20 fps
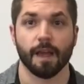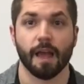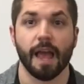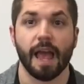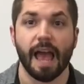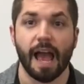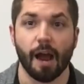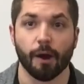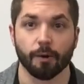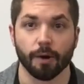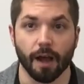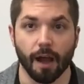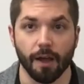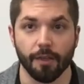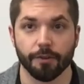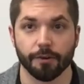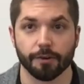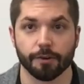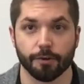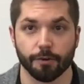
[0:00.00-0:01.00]
Our
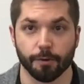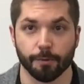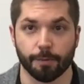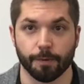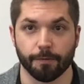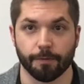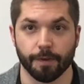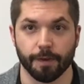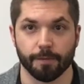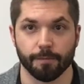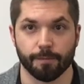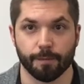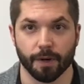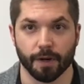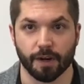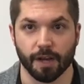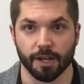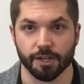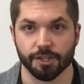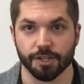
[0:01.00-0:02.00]
other group of
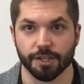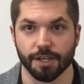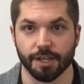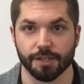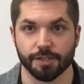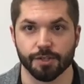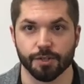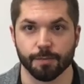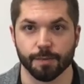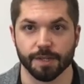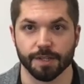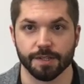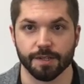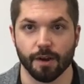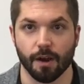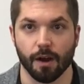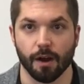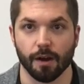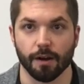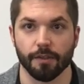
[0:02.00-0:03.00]
percussion instruments
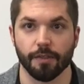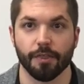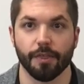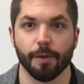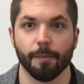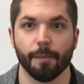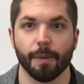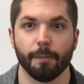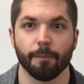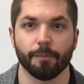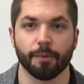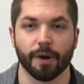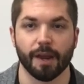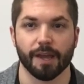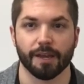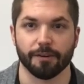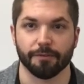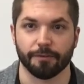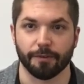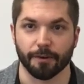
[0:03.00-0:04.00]
are the
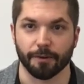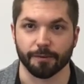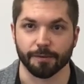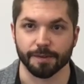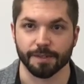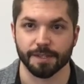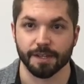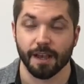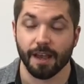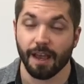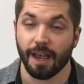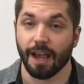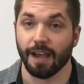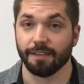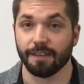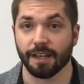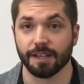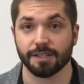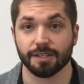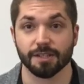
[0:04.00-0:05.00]
membranophones, and
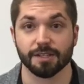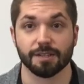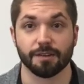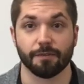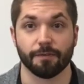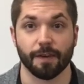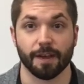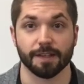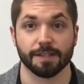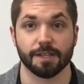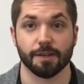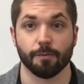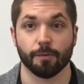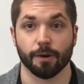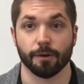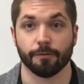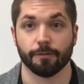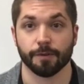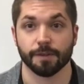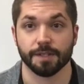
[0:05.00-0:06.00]
that's just a fancy
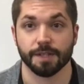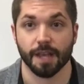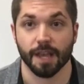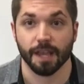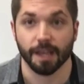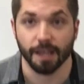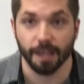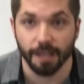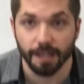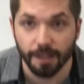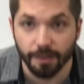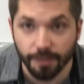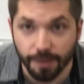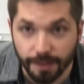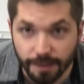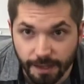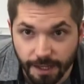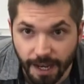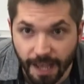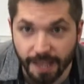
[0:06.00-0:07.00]
word for saying anything
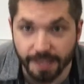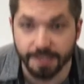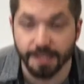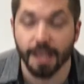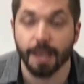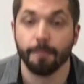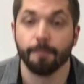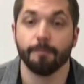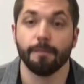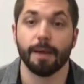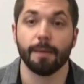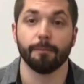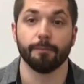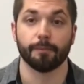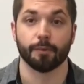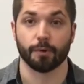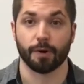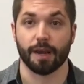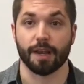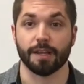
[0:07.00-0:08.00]
that has a
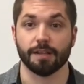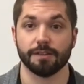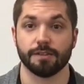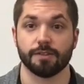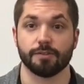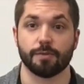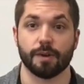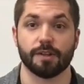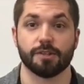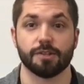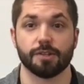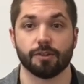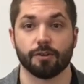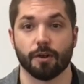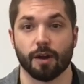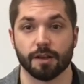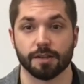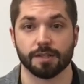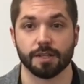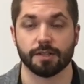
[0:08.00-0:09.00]
membrane stretched
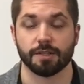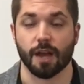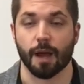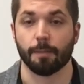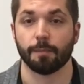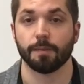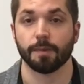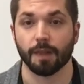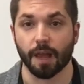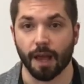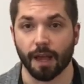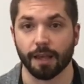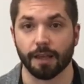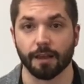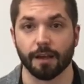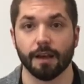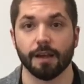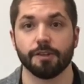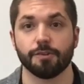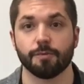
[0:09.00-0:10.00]
across the top, like
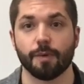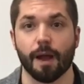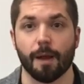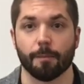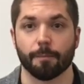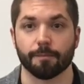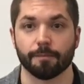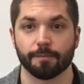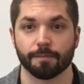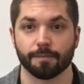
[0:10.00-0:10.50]
a drum.